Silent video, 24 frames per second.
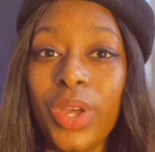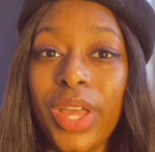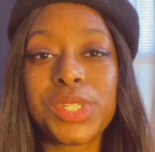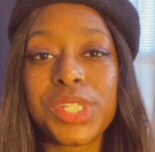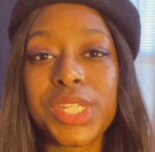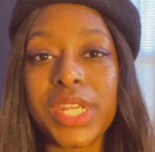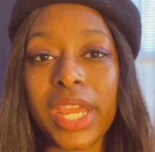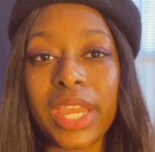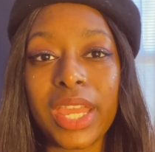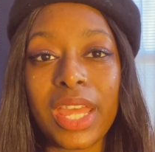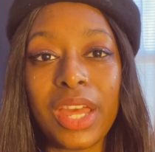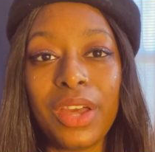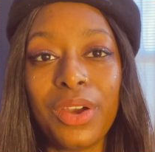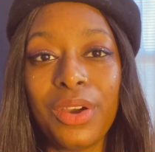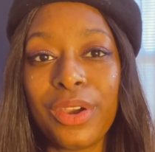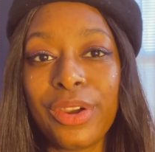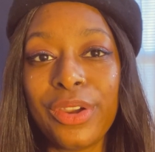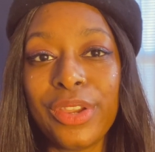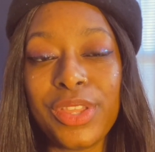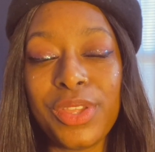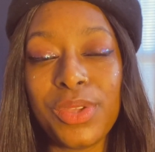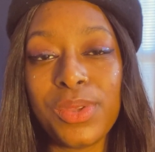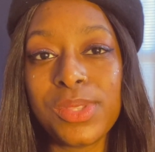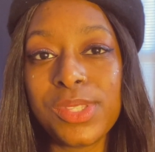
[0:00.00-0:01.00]
Check out her
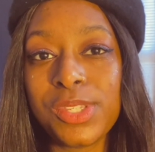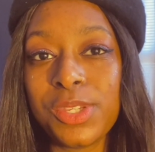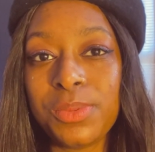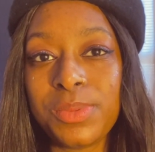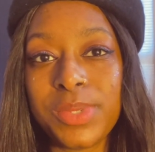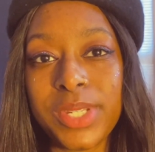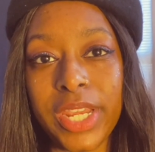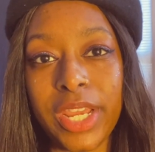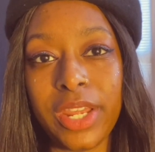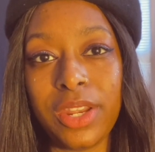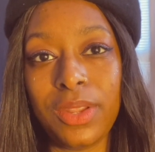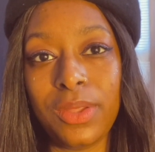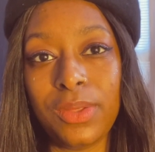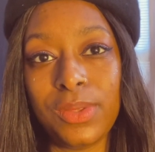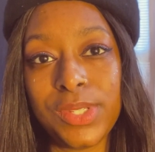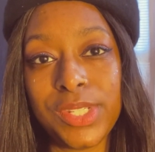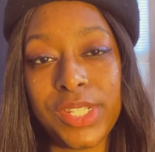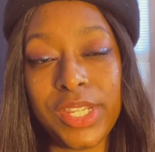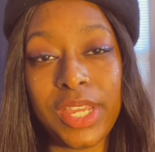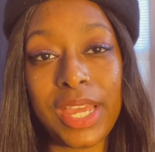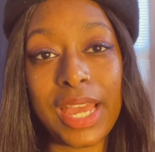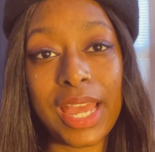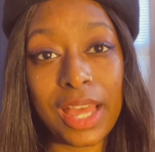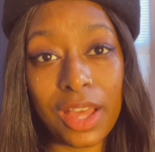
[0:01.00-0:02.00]
YouTube channel.
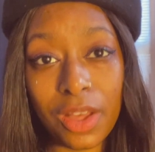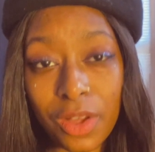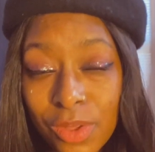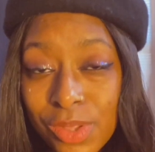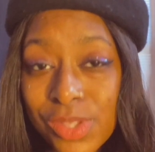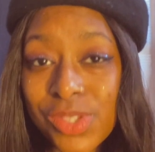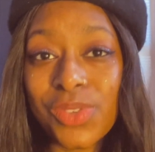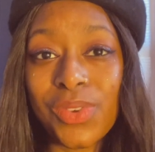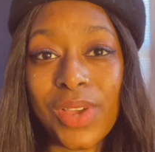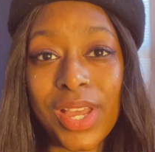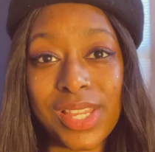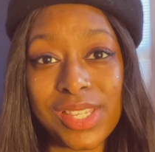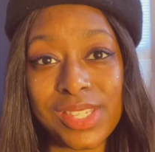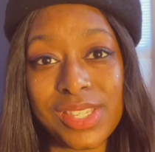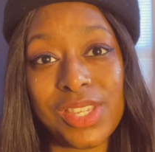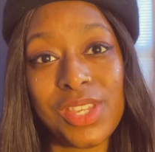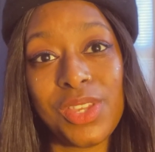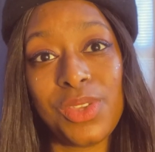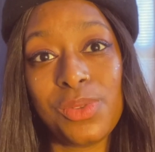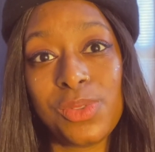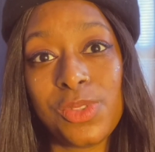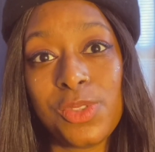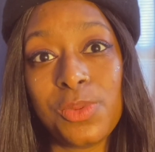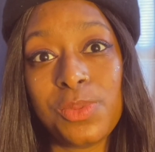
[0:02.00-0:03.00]
She also has a
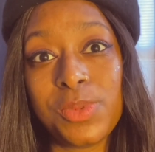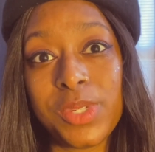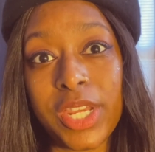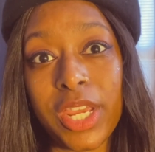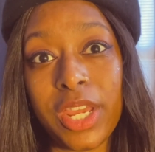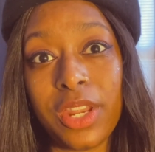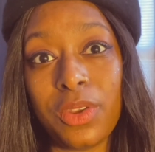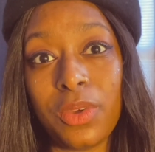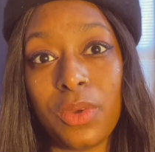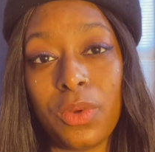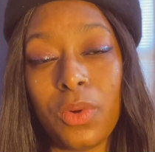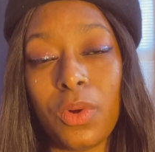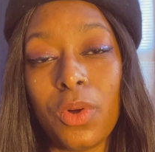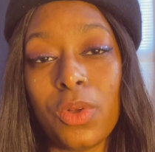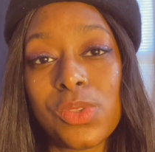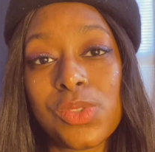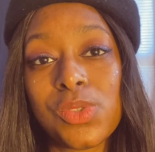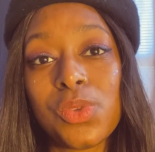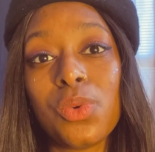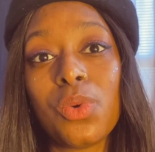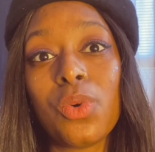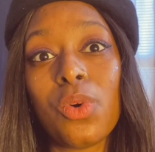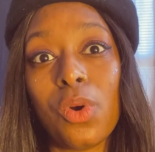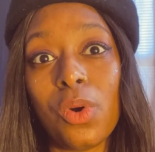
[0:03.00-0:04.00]
YouTube channel
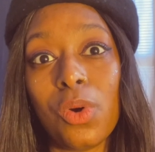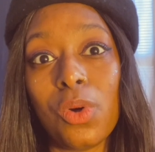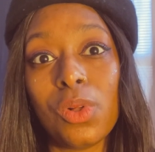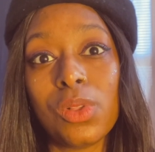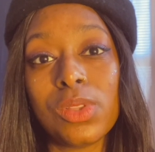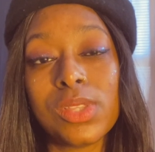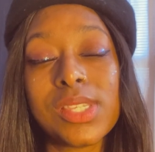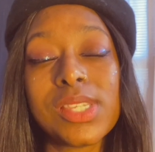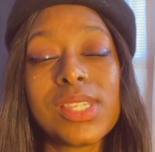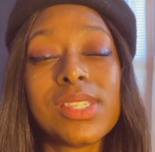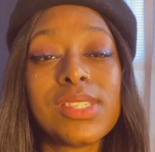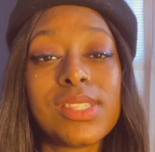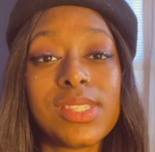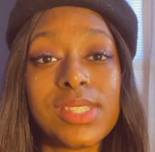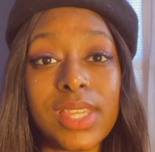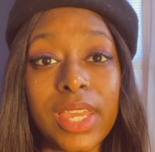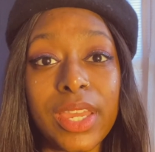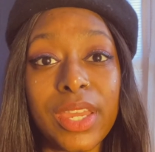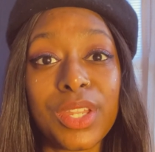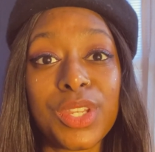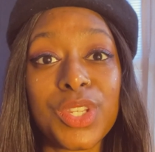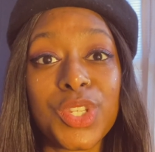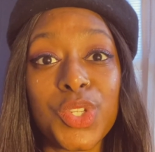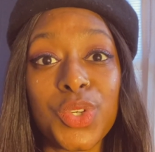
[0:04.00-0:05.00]
also called
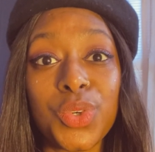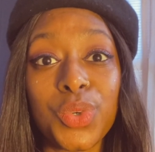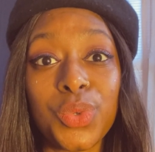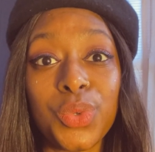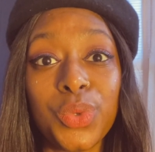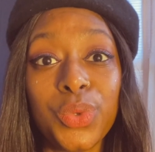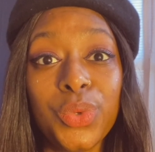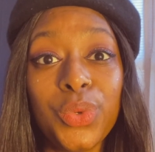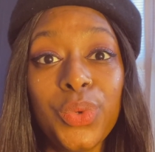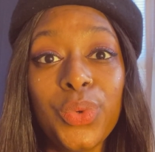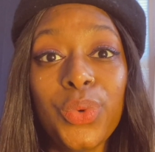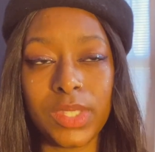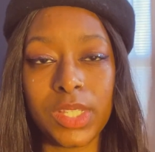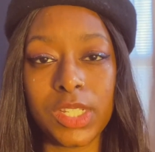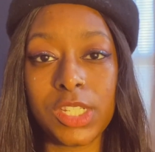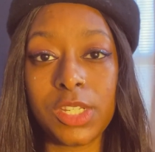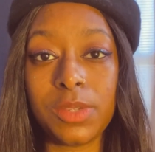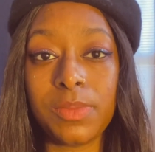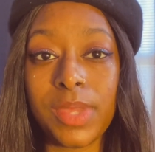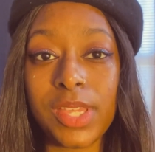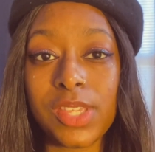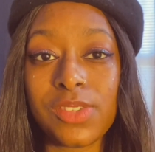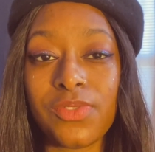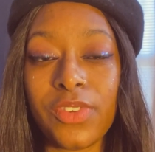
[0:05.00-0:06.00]
Stan Jonggu. She
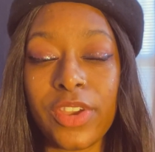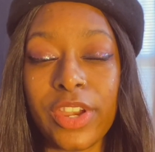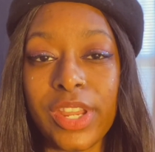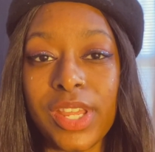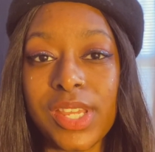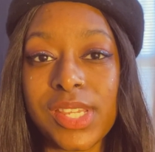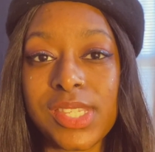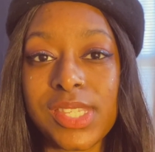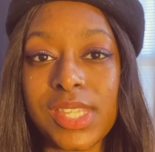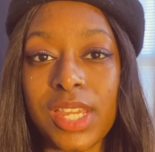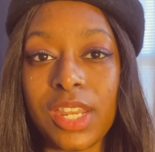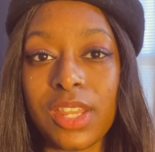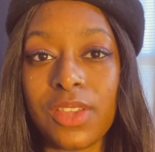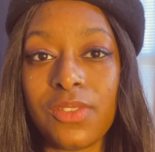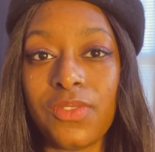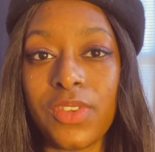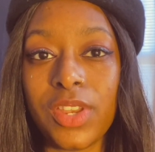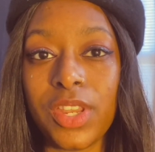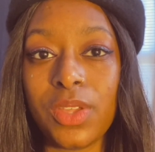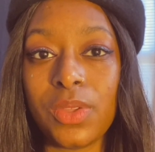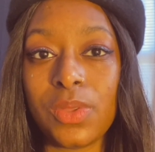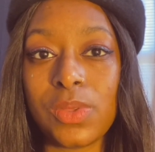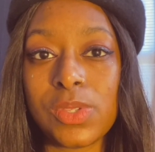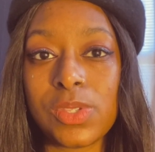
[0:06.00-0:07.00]
makes very aesthetic
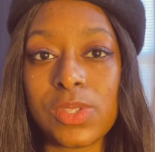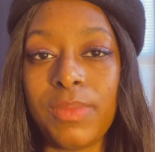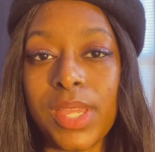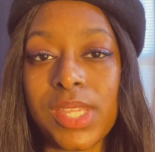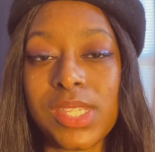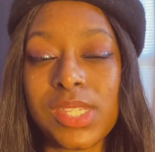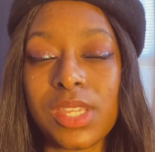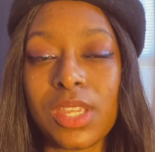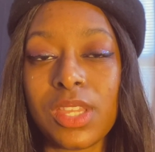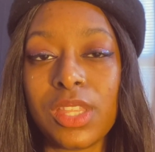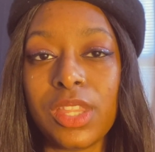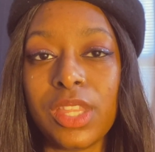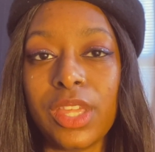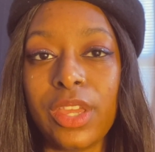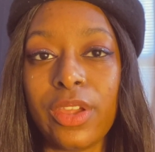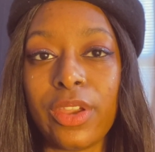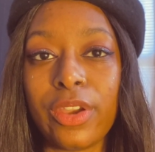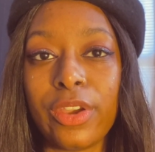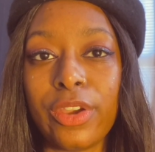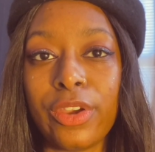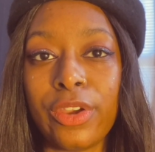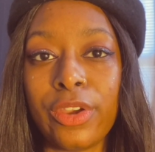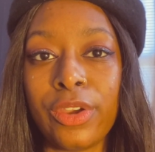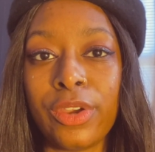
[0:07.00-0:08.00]
videos, basically
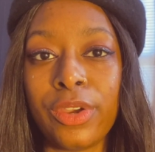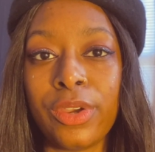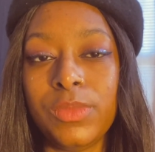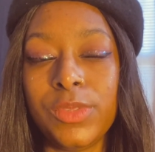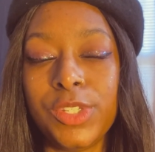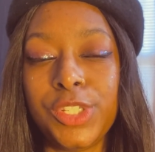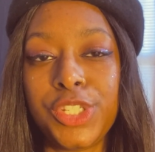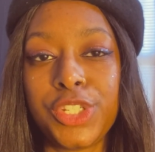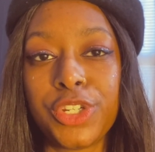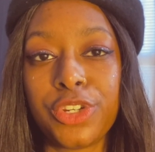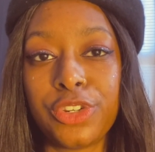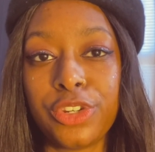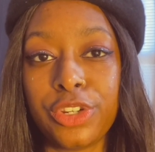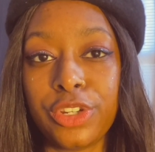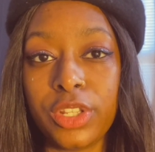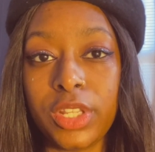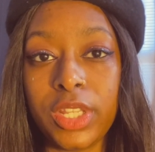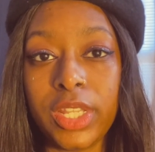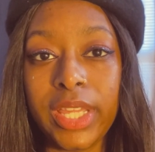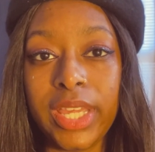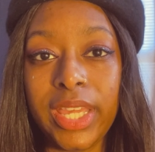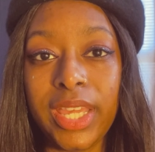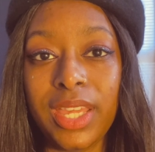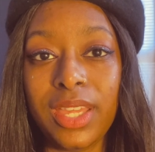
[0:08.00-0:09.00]
her
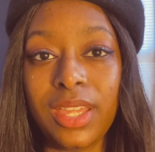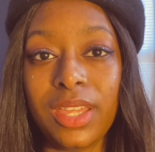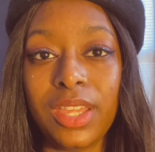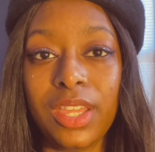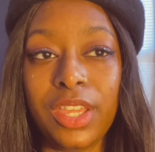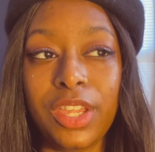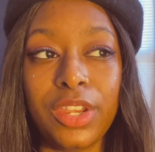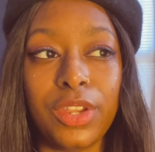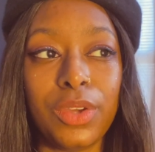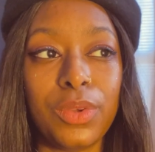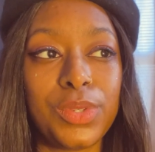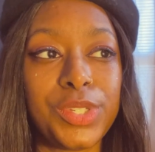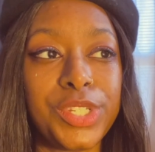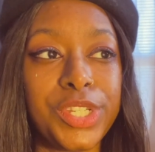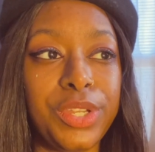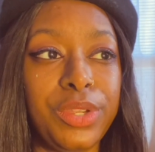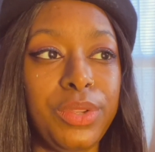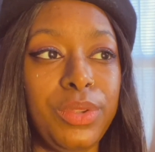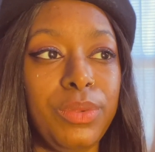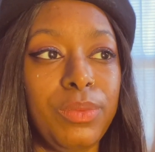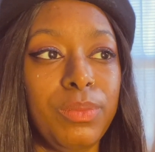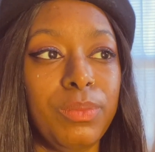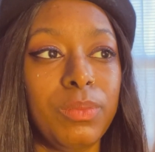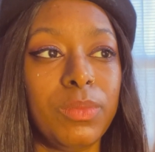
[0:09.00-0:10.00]
journaling, you know,
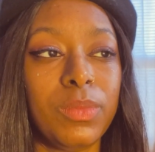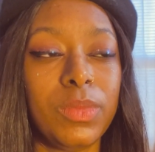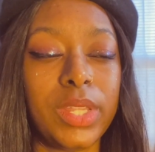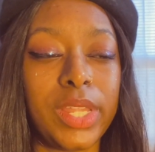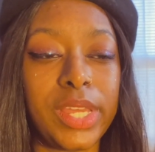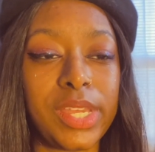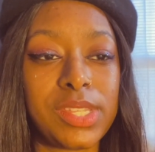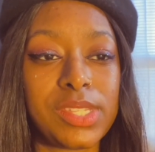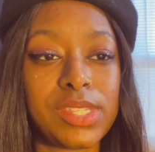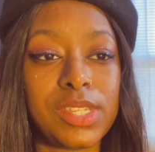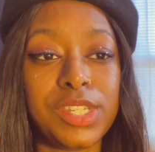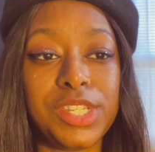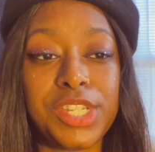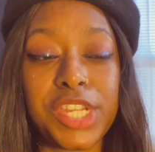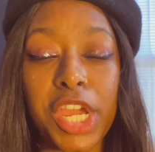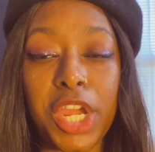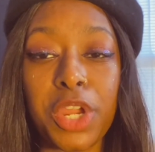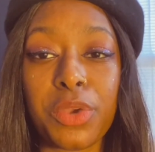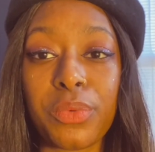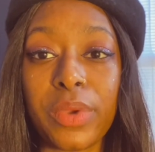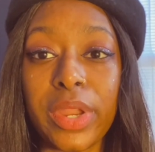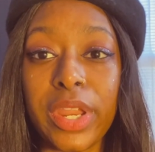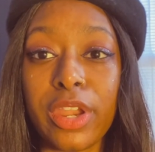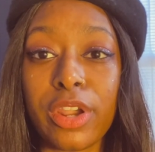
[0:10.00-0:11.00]
she likes to
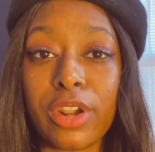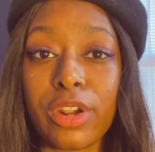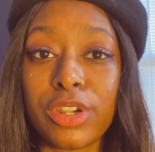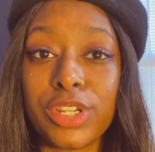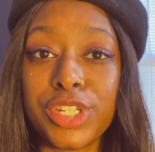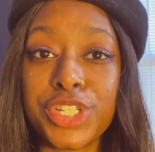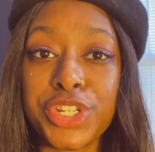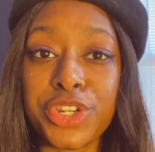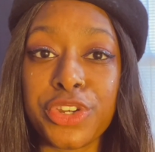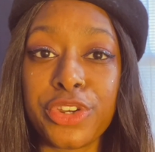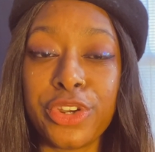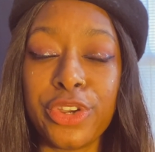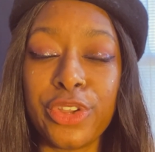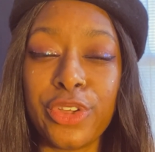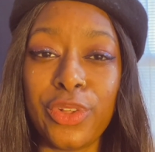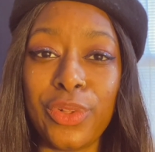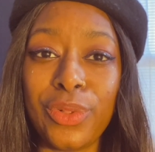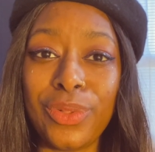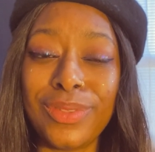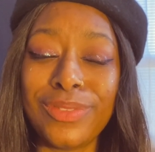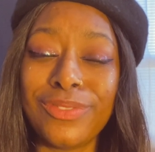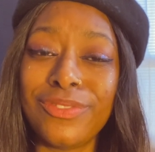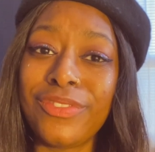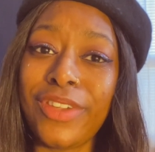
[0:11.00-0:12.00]
decorate her
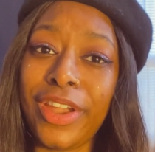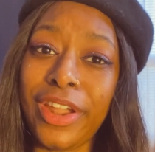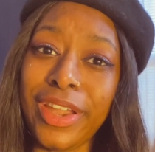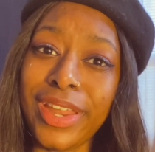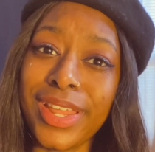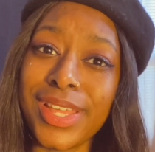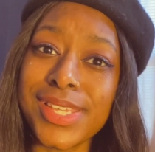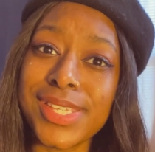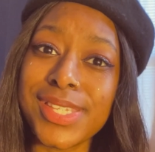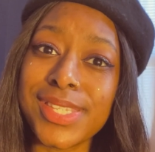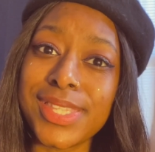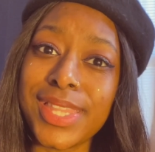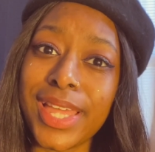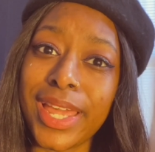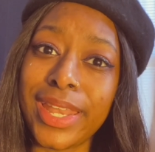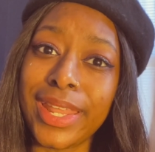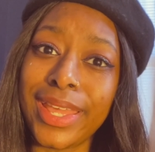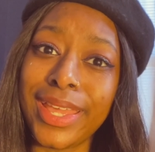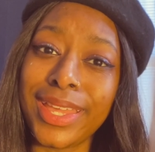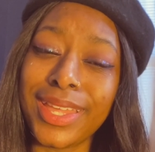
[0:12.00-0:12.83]
journal. Very aesthetic